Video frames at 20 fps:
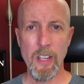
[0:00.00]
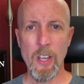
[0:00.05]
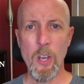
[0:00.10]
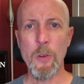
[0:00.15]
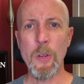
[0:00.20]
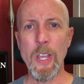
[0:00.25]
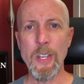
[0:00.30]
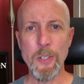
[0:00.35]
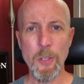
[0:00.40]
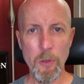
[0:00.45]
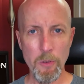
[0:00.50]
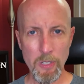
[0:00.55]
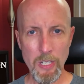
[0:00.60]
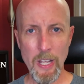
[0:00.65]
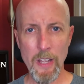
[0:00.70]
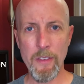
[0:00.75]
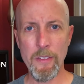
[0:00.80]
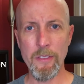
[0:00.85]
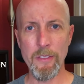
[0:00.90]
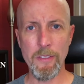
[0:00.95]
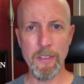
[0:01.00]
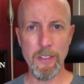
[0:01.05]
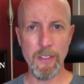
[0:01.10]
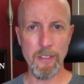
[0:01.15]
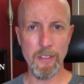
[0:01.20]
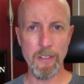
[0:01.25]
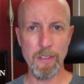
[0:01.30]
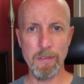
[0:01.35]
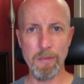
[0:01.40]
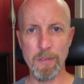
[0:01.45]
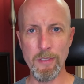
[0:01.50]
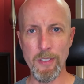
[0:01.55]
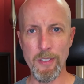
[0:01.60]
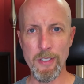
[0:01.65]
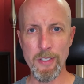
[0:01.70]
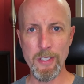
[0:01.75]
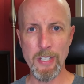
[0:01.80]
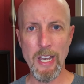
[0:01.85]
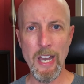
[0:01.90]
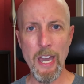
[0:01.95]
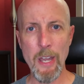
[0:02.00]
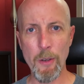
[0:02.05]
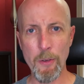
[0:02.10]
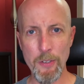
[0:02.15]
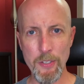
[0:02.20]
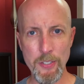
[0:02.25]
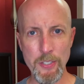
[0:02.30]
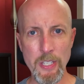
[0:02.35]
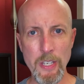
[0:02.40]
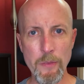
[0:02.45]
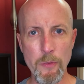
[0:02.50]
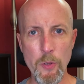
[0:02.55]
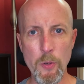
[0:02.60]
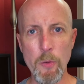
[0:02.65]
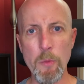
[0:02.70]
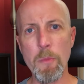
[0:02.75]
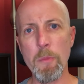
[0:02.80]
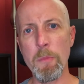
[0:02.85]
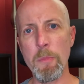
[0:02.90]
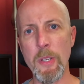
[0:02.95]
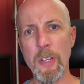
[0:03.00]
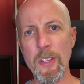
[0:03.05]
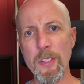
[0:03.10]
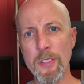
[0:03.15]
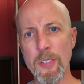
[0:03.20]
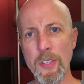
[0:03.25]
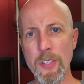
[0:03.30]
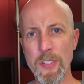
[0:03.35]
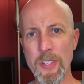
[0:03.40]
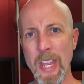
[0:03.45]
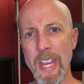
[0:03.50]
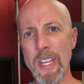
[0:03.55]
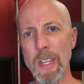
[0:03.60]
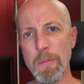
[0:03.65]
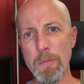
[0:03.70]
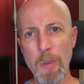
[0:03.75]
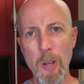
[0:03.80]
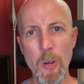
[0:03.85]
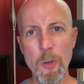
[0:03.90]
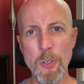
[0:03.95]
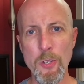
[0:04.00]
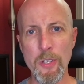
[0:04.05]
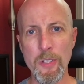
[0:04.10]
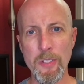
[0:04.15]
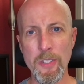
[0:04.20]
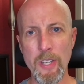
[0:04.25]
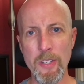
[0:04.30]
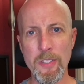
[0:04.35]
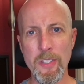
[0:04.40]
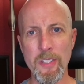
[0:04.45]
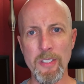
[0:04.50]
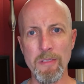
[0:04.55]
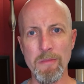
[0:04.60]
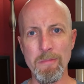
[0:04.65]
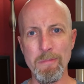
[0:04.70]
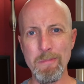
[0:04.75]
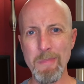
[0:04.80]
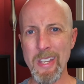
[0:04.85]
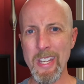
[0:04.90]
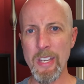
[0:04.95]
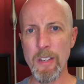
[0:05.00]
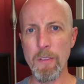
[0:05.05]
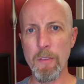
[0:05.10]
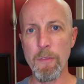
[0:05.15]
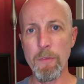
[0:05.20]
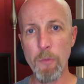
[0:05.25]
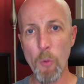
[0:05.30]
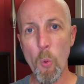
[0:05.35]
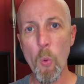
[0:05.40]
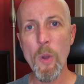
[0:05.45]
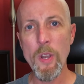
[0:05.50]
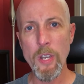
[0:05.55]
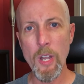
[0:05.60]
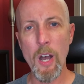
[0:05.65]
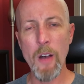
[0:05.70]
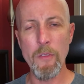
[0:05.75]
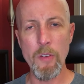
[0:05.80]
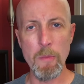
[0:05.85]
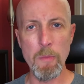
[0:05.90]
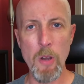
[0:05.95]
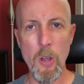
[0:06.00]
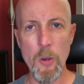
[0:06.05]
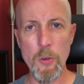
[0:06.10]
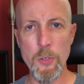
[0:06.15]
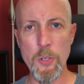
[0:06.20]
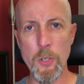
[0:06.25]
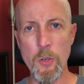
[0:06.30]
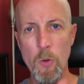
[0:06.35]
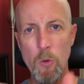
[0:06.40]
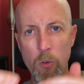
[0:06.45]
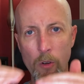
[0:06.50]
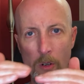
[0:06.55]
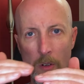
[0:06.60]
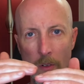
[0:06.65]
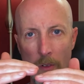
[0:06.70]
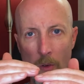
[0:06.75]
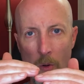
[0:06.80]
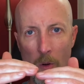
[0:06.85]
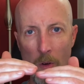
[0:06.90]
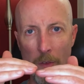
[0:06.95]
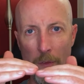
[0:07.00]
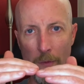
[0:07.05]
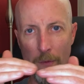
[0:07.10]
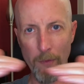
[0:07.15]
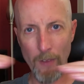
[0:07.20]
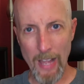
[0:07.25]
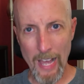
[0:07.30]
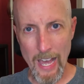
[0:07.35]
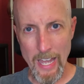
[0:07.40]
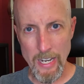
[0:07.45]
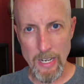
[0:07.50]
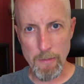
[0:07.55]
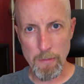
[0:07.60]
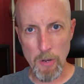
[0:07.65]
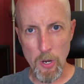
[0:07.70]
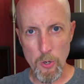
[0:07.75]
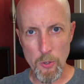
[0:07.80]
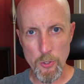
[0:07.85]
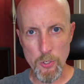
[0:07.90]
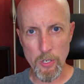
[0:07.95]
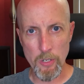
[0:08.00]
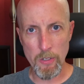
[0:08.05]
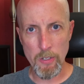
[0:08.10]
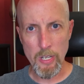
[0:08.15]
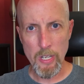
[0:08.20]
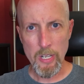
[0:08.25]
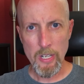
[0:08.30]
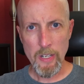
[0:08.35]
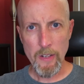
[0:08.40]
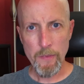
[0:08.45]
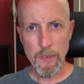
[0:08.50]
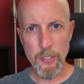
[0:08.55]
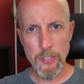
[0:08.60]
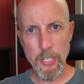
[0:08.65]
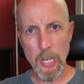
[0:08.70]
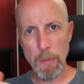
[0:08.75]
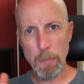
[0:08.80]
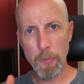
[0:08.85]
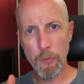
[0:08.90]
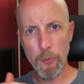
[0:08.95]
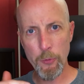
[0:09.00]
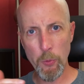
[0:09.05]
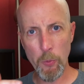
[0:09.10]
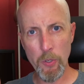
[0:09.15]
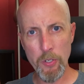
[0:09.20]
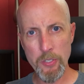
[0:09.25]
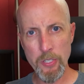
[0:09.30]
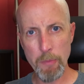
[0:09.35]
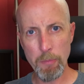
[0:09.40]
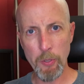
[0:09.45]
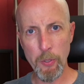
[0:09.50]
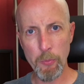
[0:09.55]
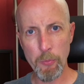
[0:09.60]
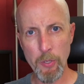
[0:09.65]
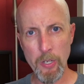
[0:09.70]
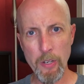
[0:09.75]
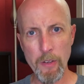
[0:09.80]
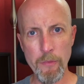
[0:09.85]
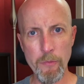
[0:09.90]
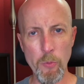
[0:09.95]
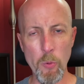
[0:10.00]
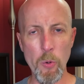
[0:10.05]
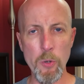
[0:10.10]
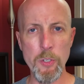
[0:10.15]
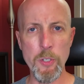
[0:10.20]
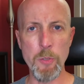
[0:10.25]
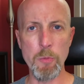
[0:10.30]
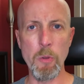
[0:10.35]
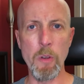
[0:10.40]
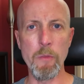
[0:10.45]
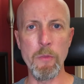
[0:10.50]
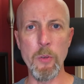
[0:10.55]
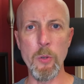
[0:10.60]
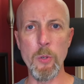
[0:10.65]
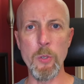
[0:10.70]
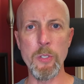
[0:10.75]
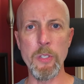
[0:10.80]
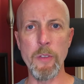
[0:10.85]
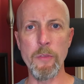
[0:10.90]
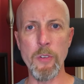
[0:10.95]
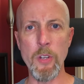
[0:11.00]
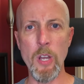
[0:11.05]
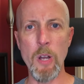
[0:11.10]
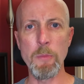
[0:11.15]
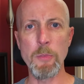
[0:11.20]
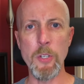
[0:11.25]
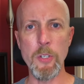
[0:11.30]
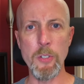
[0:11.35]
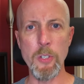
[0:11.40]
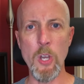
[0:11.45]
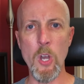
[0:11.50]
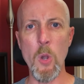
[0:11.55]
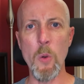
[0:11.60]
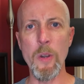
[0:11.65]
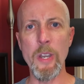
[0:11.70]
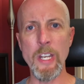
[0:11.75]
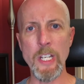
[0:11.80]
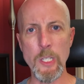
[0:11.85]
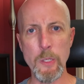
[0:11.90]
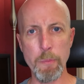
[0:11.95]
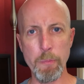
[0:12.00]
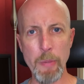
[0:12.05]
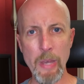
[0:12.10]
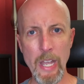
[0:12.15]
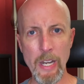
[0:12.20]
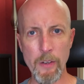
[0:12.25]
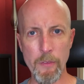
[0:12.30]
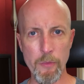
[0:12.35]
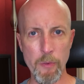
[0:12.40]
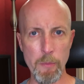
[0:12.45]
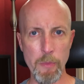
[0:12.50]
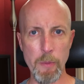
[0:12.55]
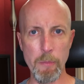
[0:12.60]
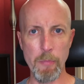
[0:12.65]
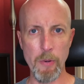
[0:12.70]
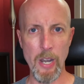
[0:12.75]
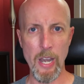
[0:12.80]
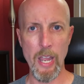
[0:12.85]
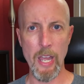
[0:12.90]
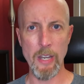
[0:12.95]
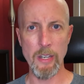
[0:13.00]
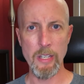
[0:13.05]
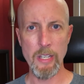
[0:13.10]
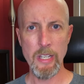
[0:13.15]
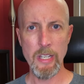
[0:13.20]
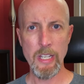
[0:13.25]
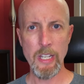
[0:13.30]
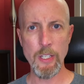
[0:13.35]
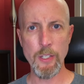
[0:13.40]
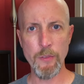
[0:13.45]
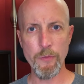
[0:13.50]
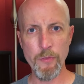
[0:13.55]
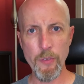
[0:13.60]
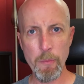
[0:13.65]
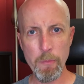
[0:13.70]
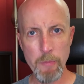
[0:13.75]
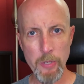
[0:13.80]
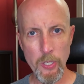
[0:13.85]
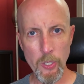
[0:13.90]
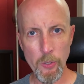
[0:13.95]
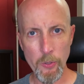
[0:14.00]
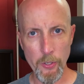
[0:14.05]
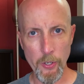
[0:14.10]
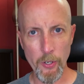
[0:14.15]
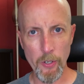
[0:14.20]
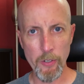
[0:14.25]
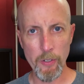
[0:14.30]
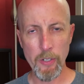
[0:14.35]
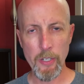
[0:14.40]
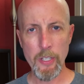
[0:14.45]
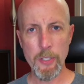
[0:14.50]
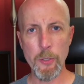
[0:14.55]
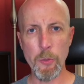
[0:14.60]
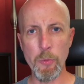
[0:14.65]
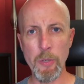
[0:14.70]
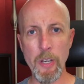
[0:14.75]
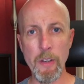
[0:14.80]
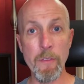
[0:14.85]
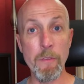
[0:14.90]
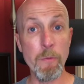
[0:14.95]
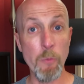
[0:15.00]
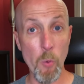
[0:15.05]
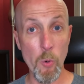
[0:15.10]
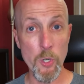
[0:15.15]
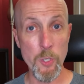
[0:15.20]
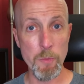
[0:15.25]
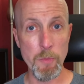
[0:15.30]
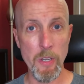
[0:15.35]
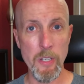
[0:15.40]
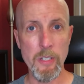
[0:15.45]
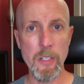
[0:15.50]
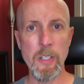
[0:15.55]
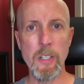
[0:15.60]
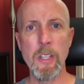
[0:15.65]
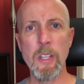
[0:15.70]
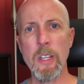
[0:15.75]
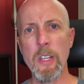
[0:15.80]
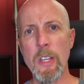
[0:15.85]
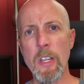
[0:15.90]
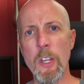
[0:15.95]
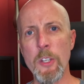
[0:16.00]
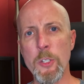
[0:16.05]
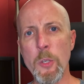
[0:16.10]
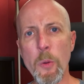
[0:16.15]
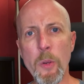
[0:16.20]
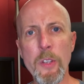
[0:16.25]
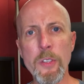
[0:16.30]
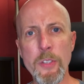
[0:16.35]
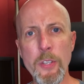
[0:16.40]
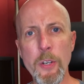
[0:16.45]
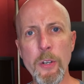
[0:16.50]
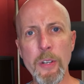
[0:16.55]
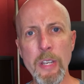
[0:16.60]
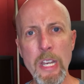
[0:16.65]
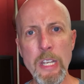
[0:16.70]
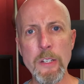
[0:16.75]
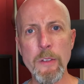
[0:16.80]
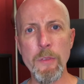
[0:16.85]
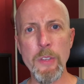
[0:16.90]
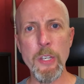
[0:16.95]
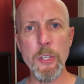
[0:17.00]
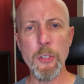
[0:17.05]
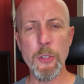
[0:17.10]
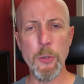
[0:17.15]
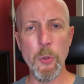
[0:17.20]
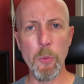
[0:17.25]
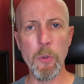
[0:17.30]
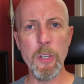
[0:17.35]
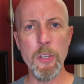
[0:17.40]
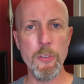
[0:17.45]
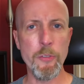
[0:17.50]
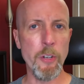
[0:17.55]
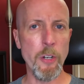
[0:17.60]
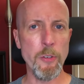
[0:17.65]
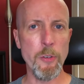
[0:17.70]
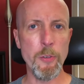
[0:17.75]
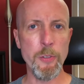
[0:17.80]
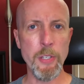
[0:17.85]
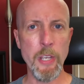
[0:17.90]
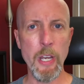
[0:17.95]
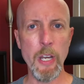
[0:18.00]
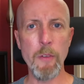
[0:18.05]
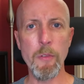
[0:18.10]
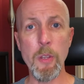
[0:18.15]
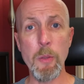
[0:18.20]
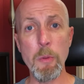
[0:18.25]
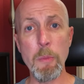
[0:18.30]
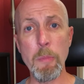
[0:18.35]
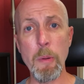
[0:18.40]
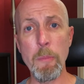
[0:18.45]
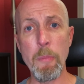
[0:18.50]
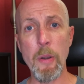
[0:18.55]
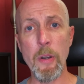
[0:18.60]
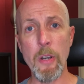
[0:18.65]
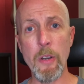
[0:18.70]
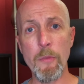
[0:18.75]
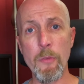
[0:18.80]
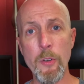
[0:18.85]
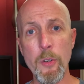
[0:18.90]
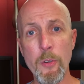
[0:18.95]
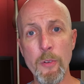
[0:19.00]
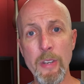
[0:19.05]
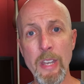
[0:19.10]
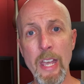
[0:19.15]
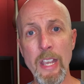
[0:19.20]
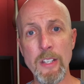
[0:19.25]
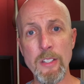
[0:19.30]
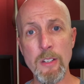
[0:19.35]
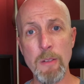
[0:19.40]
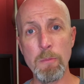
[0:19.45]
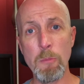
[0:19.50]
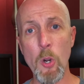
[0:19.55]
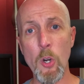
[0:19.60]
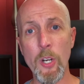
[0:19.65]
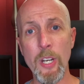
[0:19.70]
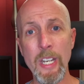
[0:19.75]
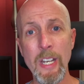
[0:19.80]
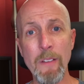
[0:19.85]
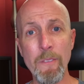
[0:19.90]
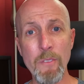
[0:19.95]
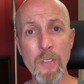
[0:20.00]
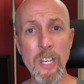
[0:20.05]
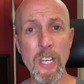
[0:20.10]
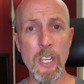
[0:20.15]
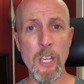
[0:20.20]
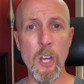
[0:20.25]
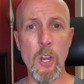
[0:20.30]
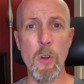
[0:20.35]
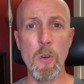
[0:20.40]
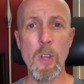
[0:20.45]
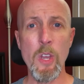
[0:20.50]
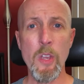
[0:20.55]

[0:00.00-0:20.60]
Okay, don't let the title deceive you, because sustained emotion doesn't mean void of emotion or flat emotion. This type of story simply reinforces what viewers have come to know and expect from the brand. It's familiar. It's a reinforcement. So consider each of these story structures carefully when preparing for your next marketing video.